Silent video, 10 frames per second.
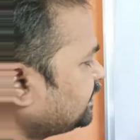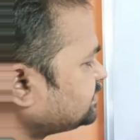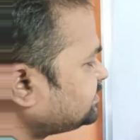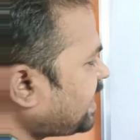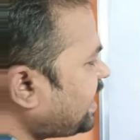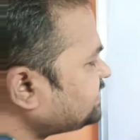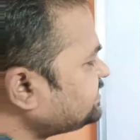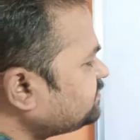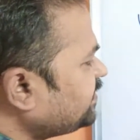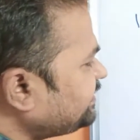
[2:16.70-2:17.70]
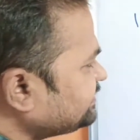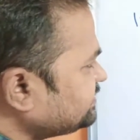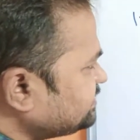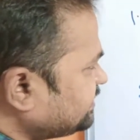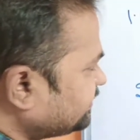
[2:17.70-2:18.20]
stack segment
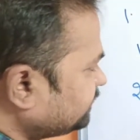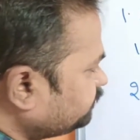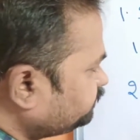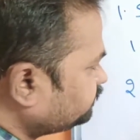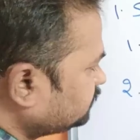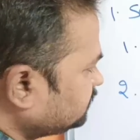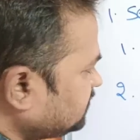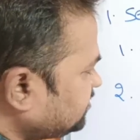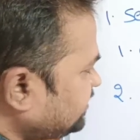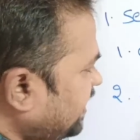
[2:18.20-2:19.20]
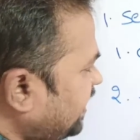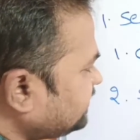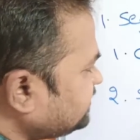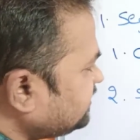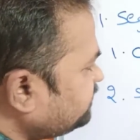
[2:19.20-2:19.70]
register.
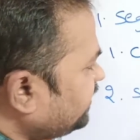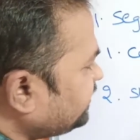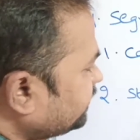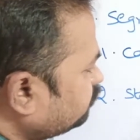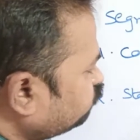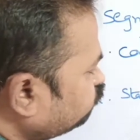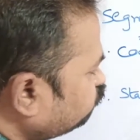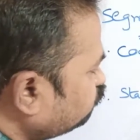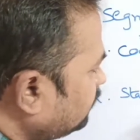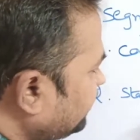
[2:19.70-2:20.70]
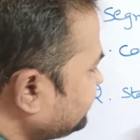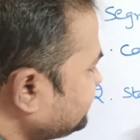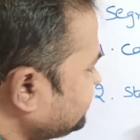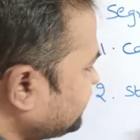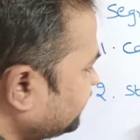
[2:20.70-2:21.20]
Stack segment
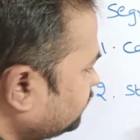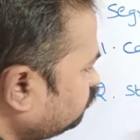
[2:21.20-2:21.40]
register.